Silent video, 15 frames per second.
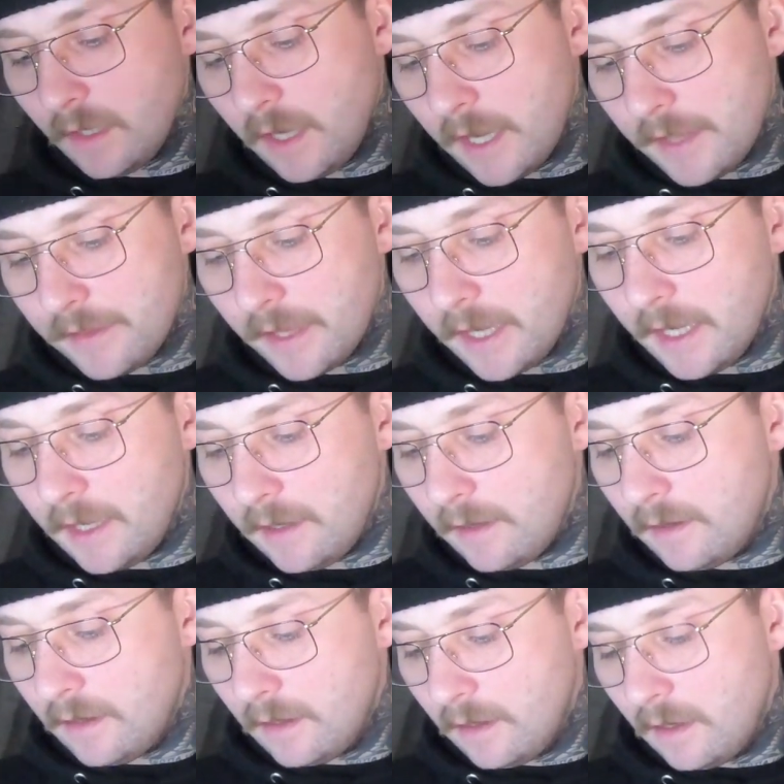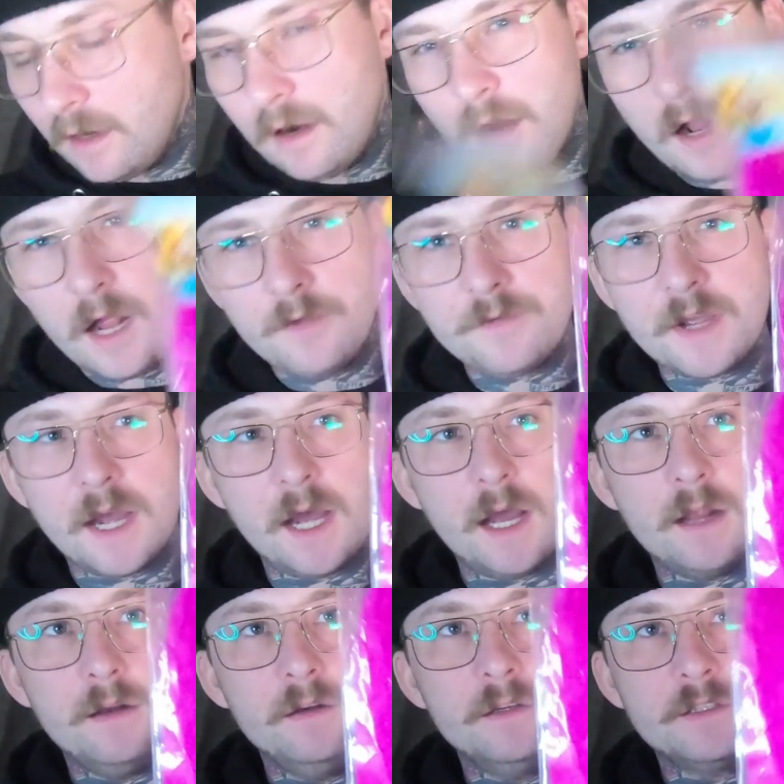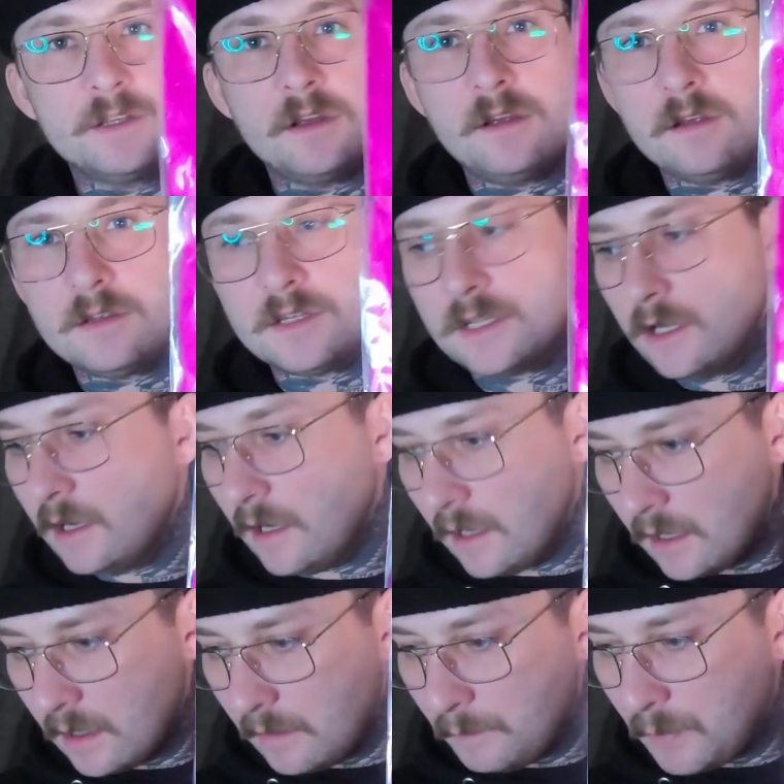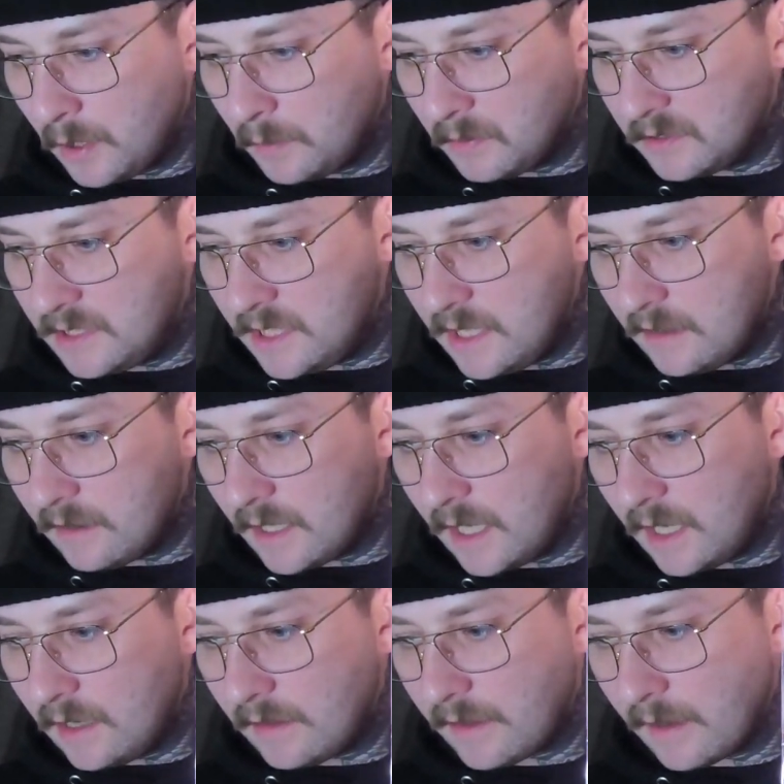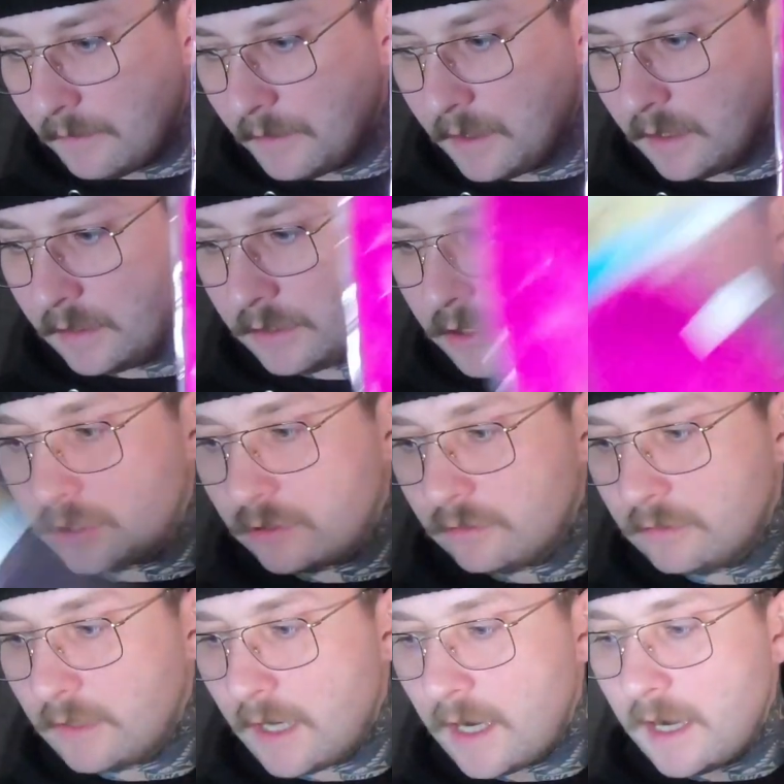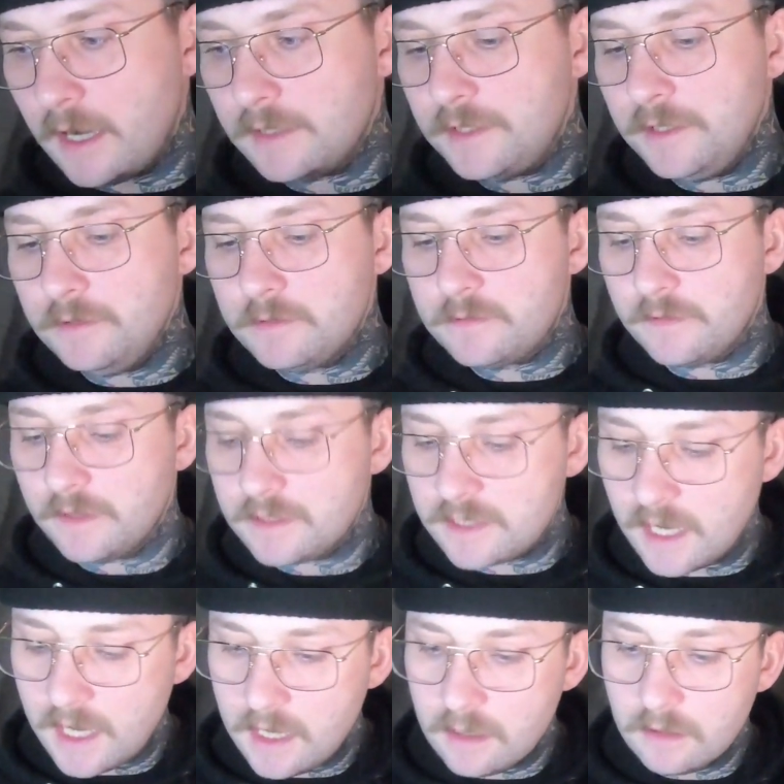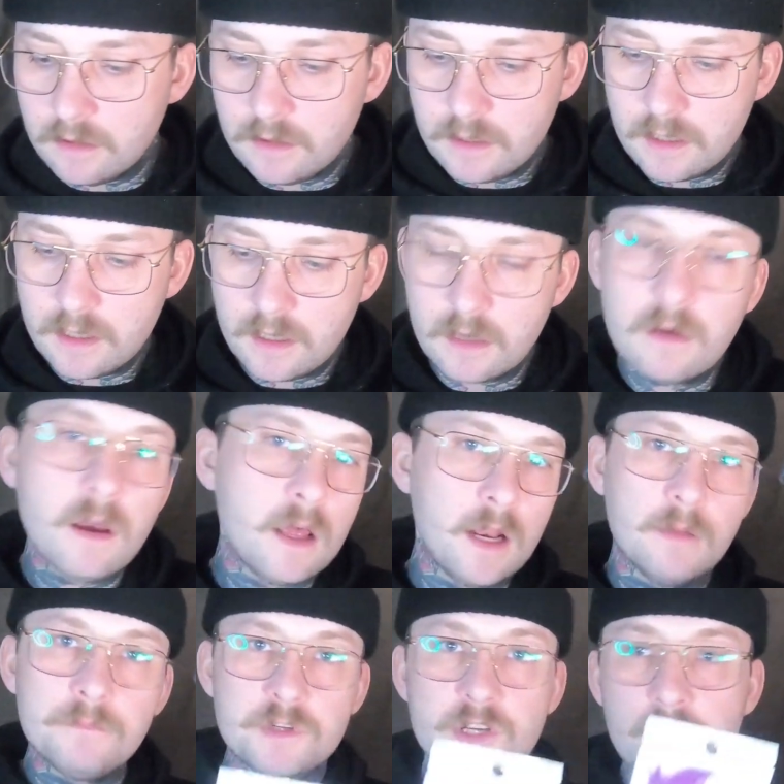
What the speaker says: And then I've got some purple deer here that I'm going to try to use for the tail. And I'm just